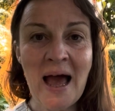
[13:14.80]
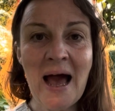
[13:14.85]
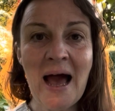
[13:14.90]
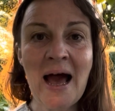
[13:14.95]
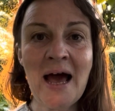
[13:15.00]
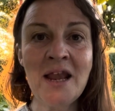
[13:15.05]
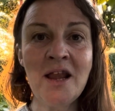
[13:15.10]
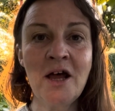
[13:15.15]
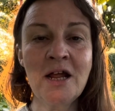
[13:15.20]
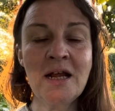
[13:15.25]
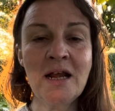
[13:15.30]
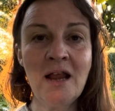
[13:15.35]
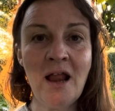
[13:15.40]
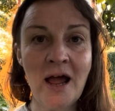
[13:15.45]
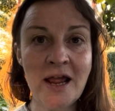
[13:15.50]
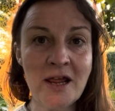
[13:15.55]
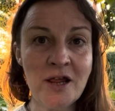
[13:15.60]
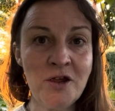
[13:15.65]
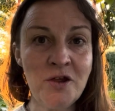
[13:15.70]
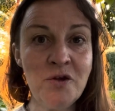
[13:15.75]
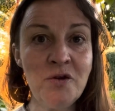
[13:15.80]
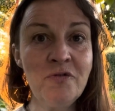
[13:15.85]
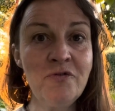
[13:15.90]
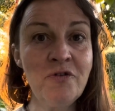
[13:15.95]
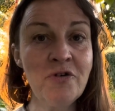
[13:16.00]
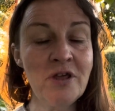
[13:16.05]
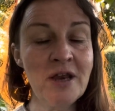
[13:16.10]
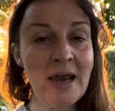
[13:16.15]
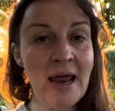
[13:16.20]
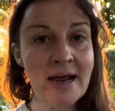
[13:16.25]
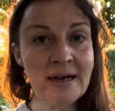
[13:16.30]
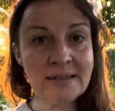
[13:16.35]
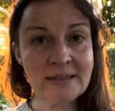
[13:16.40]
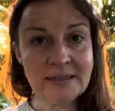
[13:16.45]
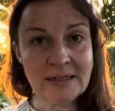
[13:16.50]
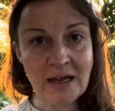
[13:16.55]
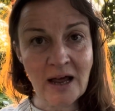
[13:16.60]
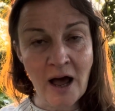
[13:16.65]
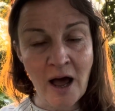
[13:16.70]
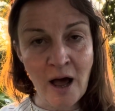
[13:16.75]
and I'd like you for the
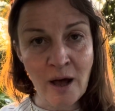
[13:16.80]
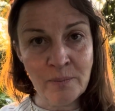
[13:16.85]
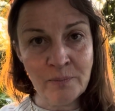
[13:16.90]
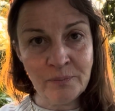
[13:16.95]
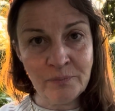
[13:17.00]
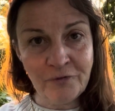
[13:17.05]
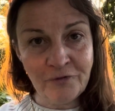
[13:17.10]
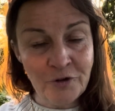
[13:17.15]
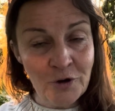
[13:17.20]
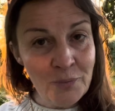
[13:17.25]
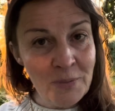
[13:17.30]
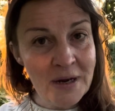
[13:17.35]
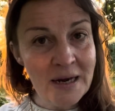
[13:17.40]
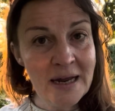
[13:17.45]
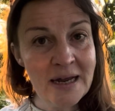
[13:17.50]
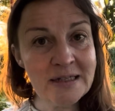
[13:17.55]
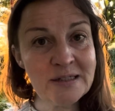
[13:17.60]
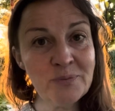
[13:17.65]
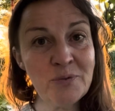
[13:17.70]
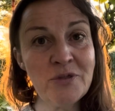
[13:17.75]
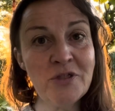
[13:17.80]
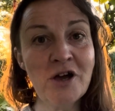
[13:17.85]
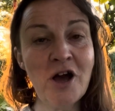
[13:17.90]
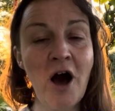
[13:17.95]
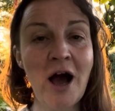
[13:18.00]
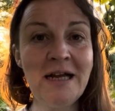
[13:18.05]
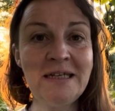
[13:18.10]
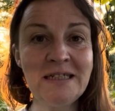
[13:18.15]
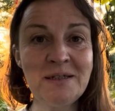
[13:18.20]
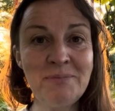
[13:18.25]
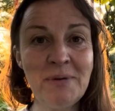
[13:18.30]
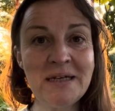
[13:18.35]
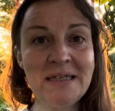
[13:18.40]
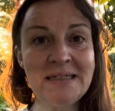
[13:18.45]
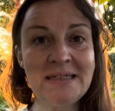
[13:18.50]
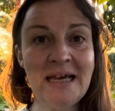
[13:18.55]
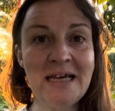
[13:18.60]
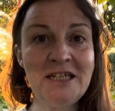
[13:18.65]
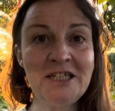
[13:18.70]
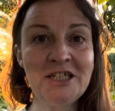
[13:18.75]
next few minutes with the guided
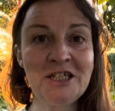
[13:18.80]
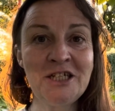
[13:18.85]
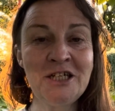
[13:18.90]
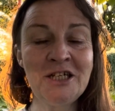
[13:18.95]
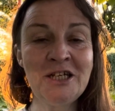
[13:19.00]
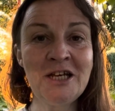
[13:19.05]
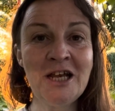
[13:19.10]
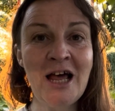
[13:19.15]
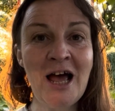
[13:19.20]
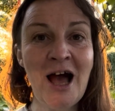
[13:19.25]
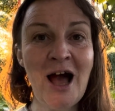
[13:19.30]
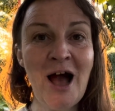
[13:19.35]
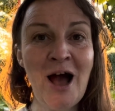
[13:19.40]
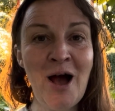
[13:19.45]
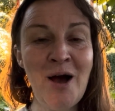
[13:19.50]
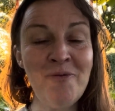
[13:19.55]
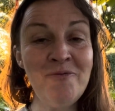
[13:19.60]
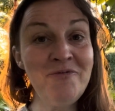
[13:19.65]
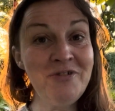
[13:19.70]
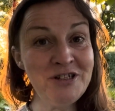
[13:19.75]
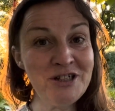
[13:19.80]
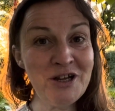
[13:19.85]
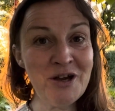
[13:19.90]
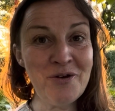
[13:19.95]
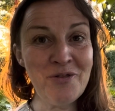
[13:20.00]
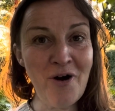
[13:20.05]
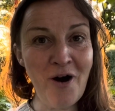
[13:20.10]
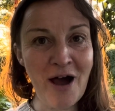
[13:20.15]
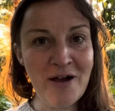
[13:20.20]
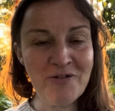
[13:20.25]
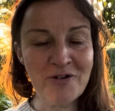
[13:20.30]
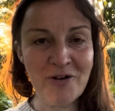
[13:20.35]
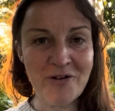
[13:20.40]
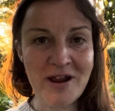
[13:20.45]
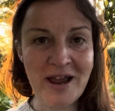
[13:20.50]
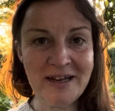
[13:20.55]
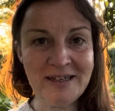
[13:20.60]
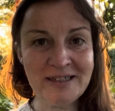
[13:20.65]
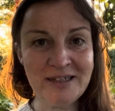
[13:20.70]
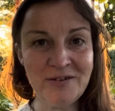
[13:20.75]
meditation video that I've
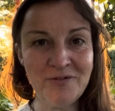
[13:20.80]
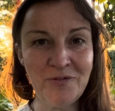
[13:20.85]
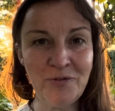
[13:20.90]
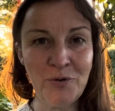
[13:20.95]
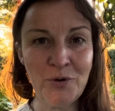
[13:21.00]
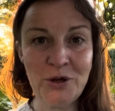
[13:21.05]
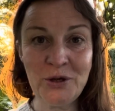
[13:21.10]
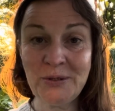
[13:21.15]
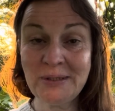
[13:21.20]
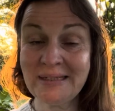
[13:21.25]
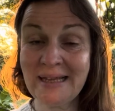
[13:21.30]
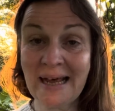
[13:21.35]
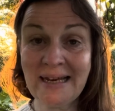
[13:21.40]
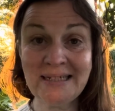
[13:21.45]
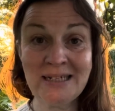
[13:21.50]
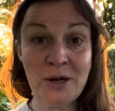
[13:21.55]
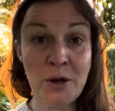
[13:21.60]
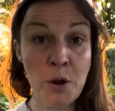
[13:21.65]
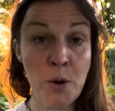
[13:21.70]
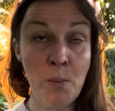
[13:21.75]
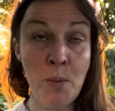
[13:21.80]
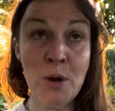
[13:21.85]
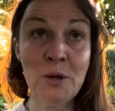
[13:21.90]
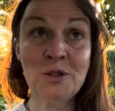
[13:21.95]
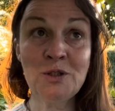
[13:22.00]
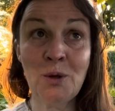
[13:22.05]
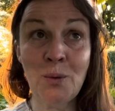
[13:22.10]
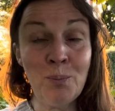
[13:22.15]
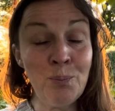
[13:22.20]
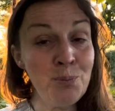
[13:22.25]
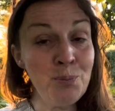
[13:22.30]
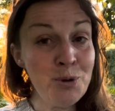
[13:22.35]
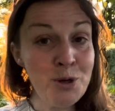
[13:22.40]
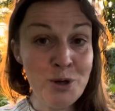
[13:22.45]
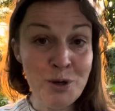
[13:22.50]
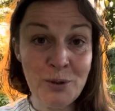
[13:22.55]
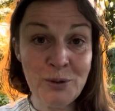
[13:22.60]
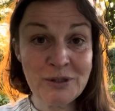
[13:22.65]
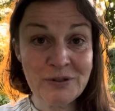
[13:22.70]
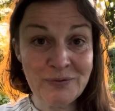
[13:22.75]
created for you, set in the most
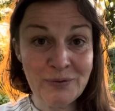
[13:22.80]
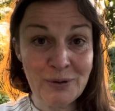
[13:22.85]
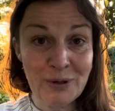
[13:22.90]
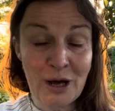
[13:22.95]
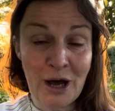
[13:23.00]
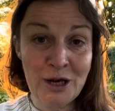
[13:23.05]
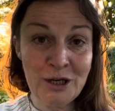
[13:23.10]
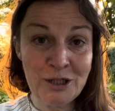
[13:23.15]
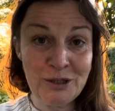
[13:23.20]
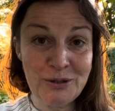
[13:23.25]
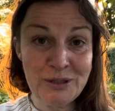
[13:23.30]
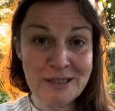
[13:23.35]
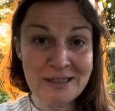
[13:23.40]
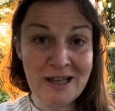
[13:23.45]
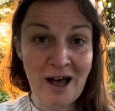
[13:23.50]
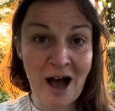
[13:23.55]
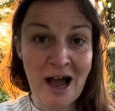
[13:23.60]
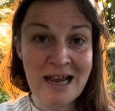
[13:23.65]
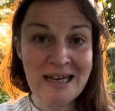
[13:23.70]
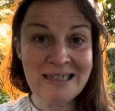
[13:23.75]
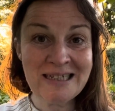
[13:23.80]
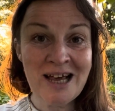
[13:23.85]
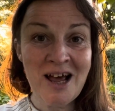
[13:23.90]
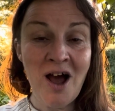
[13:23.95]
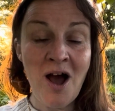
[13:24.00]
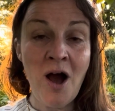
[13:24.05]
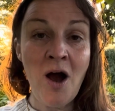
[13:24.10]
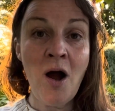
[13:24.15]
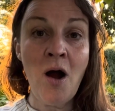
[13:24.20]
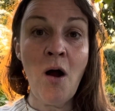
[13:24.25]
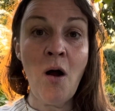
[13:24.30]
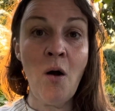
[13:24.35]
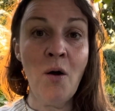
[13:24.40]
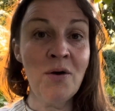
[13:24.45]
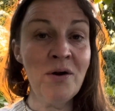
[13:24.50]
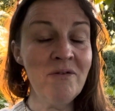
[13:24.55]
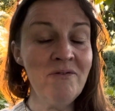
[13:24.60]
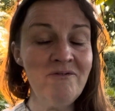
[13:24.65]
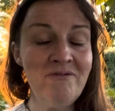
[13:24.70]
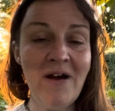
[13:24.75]
beautiful countryside
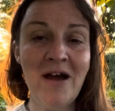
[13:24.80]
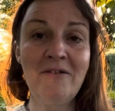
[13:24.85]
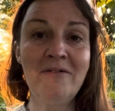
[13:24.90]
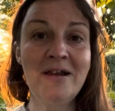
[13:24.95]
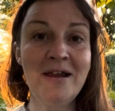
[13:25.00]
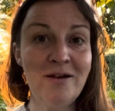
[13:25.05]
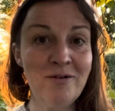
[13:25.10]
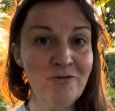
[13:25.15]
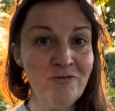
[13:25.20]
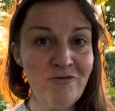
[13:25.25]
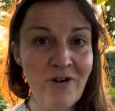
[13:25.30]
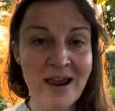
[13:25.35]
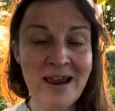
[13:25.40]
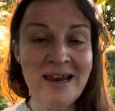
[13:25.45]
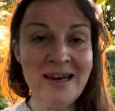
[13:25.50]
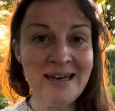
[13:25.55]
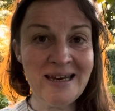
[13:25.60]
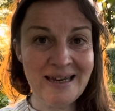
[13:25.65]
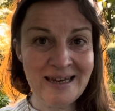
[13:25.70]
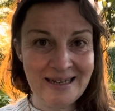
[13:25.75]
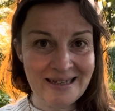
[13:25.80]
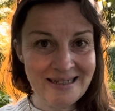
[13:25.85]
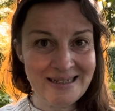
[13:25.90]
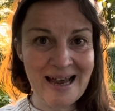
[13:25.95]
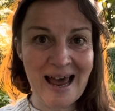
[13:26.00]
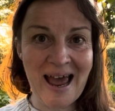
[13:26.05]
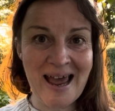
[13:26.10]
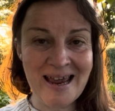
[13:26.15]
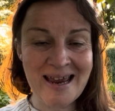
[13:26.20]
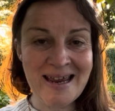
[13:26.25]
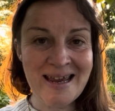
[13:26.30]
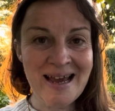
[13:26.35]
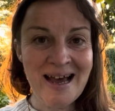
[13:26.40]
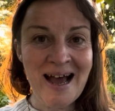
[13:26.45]
on a very rainy day.